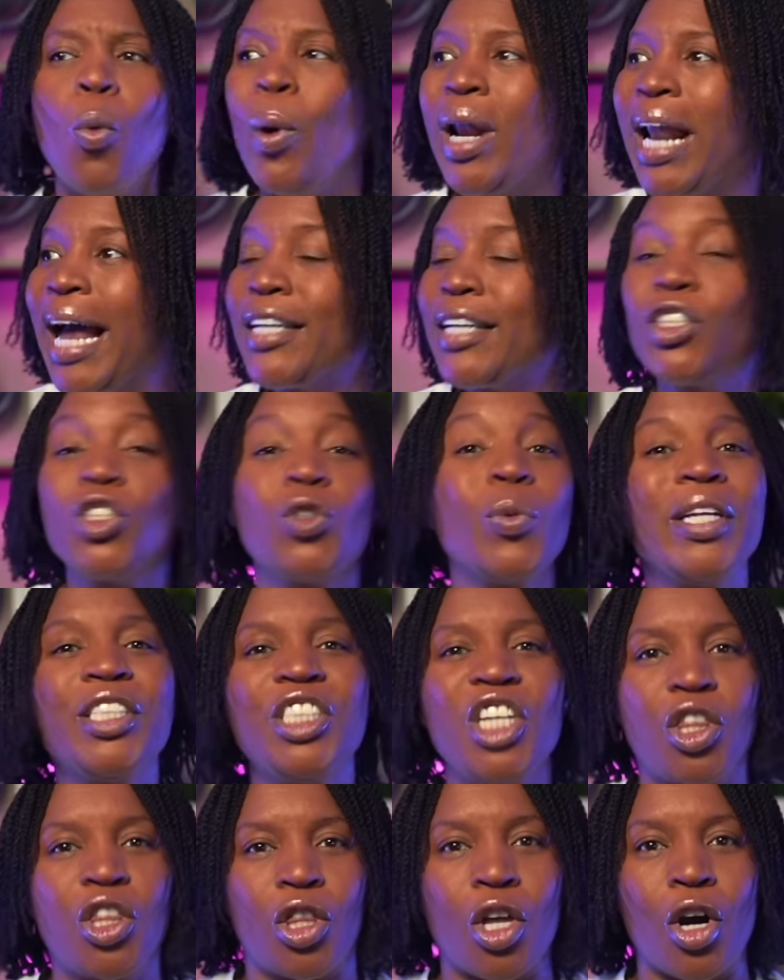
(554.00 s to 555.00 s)
When I
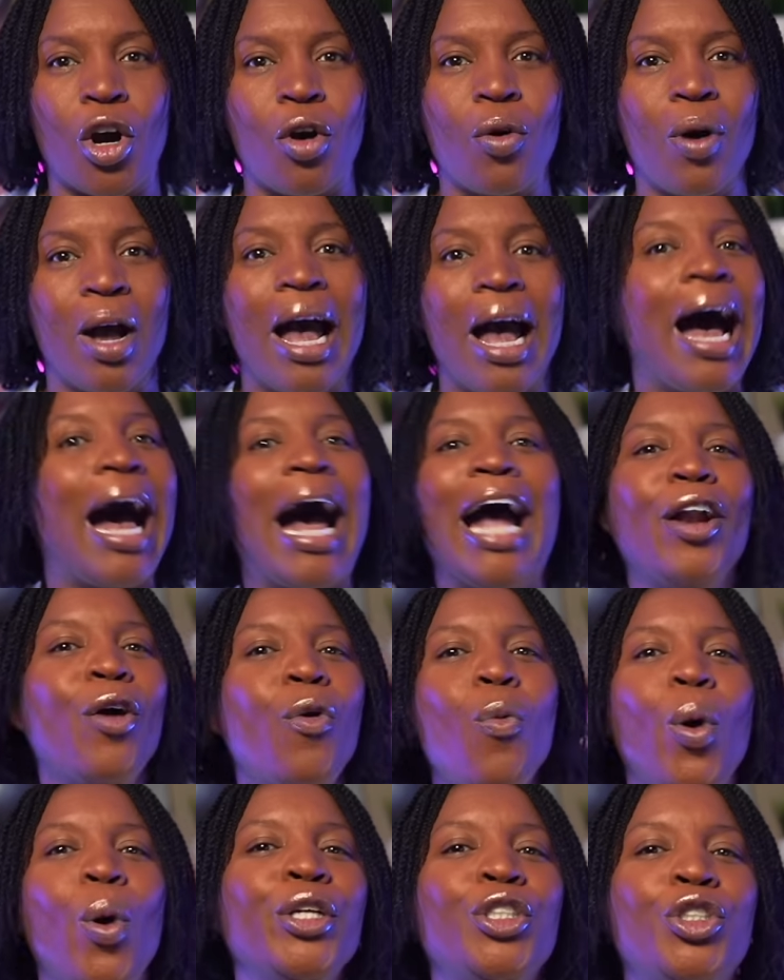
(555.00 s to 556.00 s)
switch it though, I
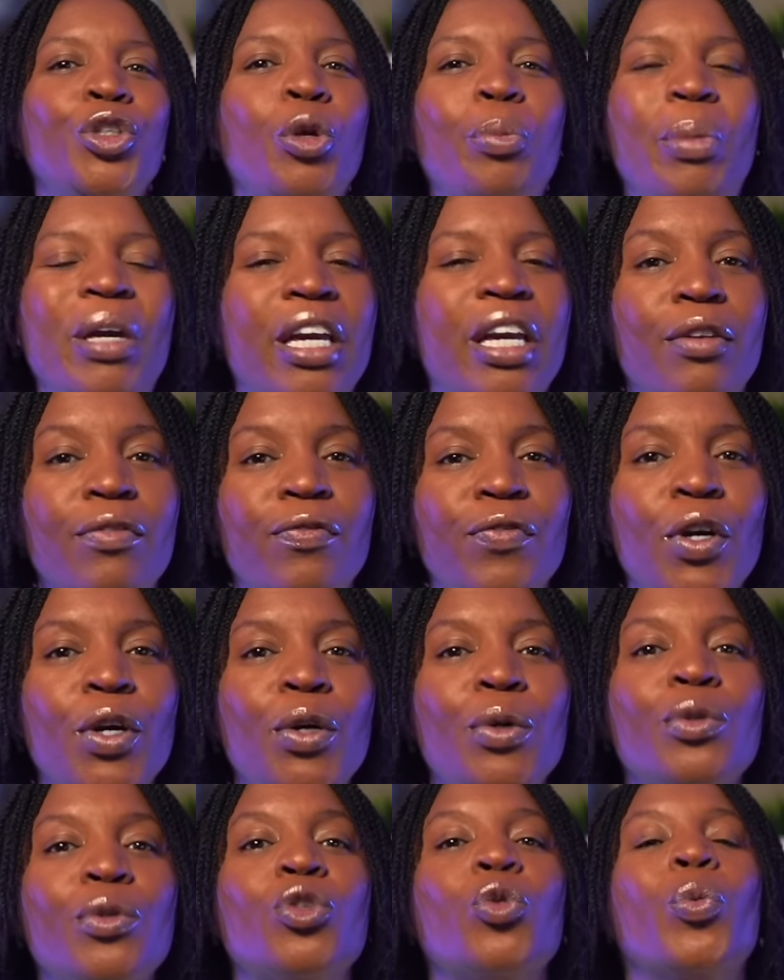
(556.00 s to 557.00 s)
don't want you to be
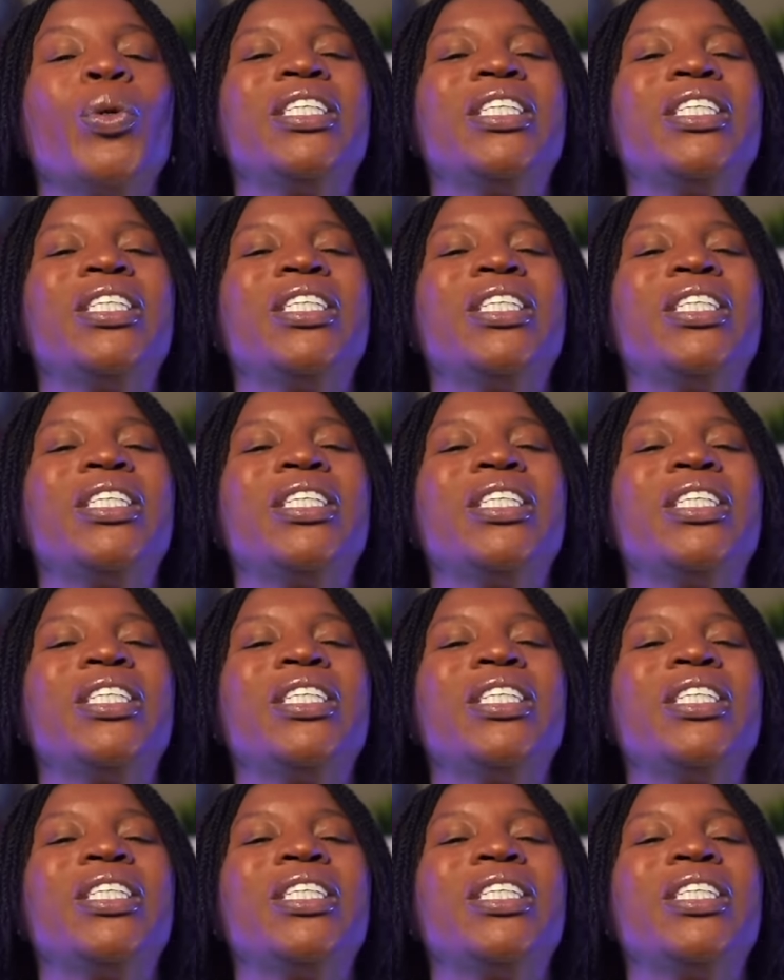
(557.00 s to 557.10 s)
confused,